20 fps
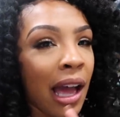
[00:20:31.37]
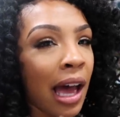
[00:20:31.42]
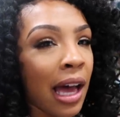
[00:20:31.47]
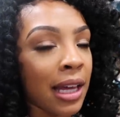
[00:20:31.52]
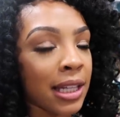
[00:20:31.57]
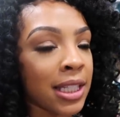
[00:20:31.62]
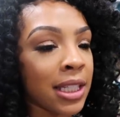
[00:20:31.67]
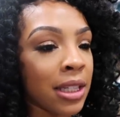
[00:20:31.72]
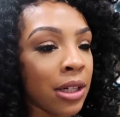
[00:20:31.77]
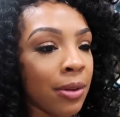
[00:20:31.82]

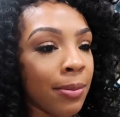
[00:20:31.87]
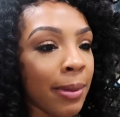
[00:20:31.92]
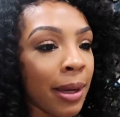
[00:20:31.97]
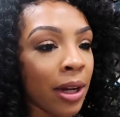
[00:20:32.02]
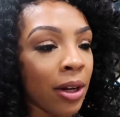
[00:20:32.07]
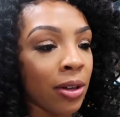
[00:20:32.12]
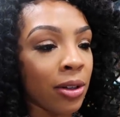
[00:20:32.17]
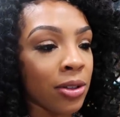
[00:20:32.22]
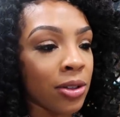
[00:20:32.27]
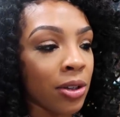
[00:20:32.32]
I still may
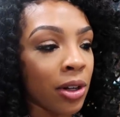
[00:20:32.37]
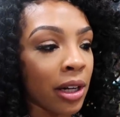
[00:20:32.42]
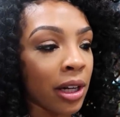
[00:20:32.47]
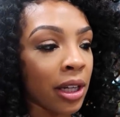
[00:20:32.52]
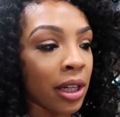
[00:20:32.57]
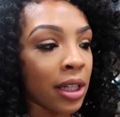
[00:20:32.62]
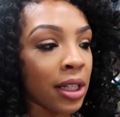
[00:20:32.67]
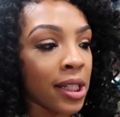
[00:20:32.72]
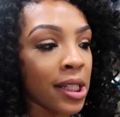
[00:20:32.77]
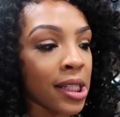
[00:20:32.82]
go to
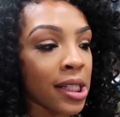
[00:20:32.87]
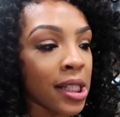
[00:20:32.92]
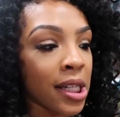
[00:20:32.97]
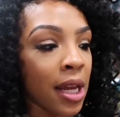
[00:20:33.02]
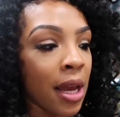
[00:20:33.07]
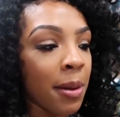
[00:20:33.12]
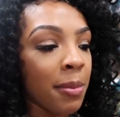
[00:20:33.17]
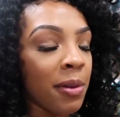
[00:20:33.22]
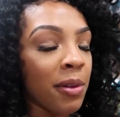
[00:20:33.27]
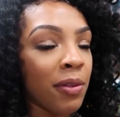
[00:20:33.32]
Target
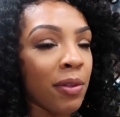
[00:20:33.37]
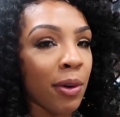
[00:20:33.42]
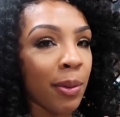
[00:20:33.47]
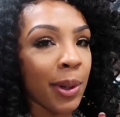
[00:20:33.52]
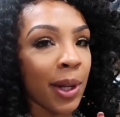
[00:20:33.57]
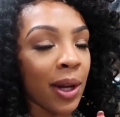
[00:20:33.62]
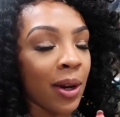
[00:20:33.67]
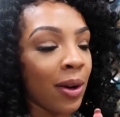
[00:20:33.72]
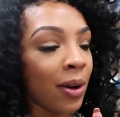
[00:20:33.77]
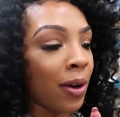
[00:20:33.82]
before
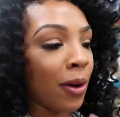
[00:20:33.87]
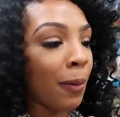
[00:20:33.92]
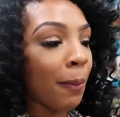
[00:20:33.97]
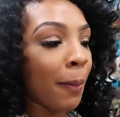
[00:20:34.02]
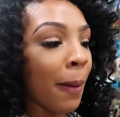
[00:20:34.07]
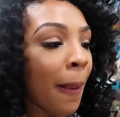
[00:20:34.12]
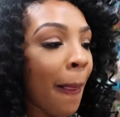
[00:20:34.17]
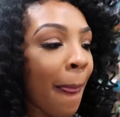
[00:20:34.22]
we go home.